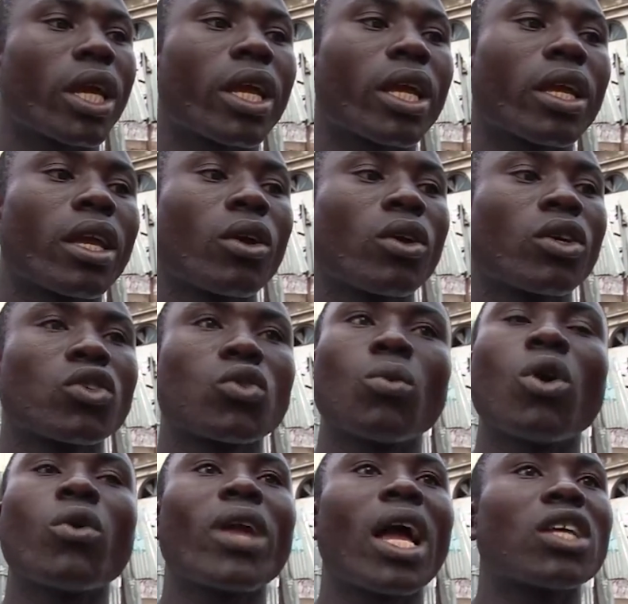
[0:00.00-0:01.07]
We are
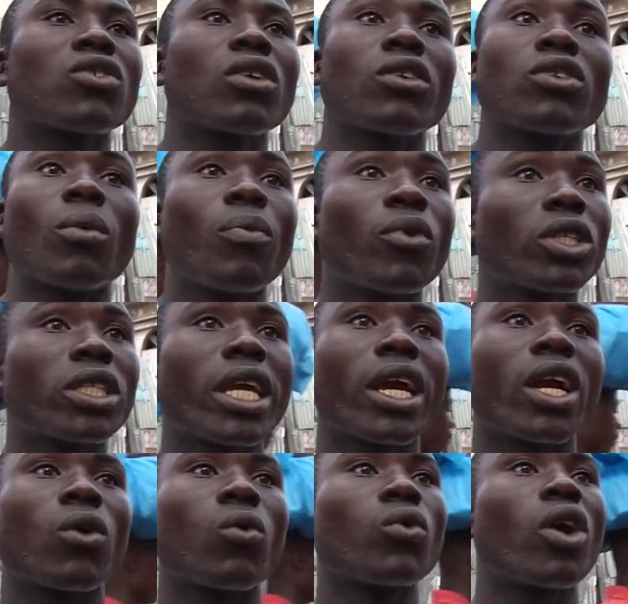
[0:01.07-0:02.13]
self-supporting. We
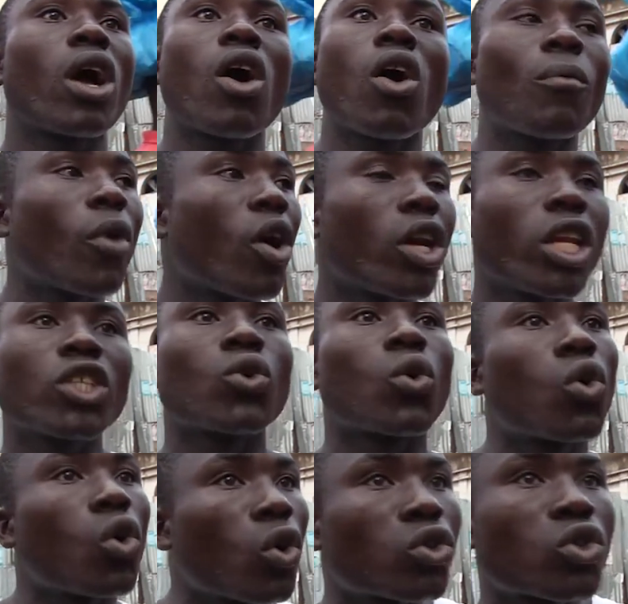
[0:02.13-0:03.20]
don't have money to go to
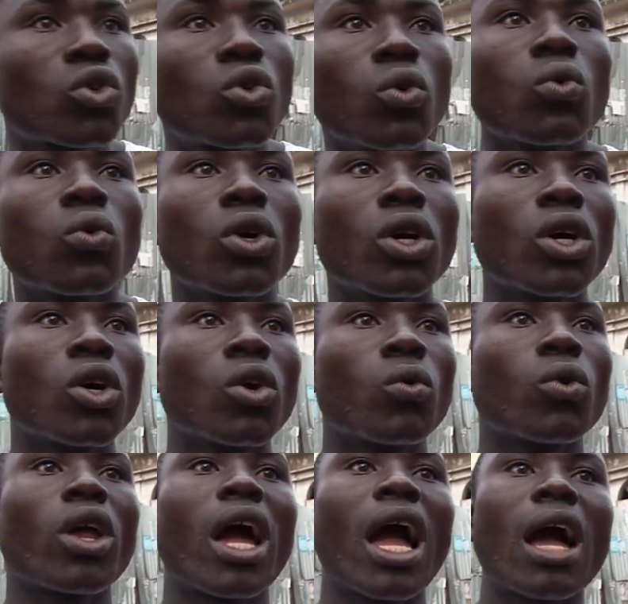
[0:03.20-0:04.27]
school. We don't have
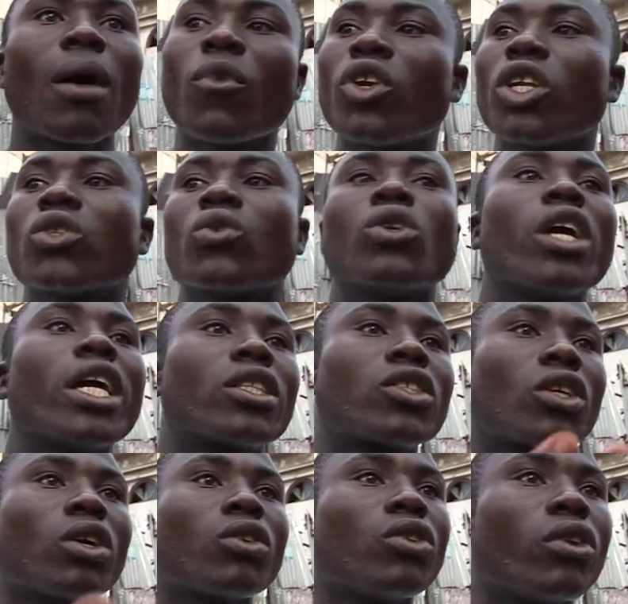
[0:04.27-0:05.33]
money to attend
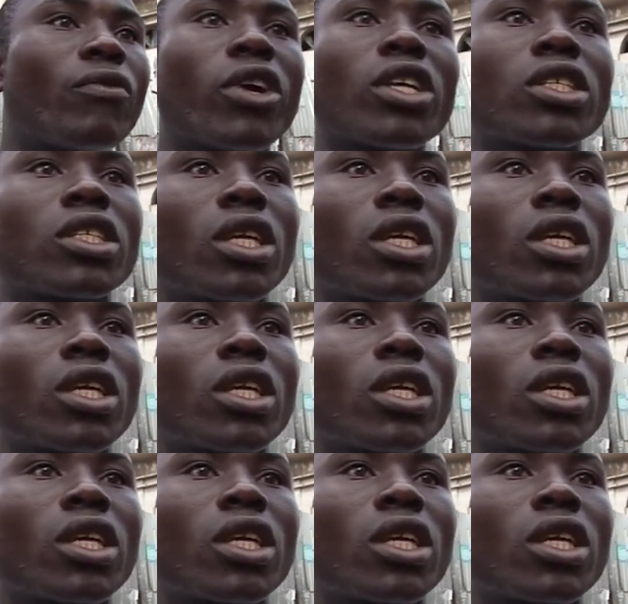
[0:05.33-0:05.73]
university.